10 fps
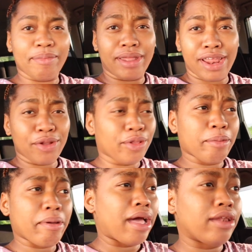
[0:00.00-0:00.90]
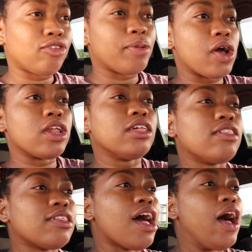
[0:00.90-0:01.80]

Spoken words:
I mean, I don't look bad, to be honest.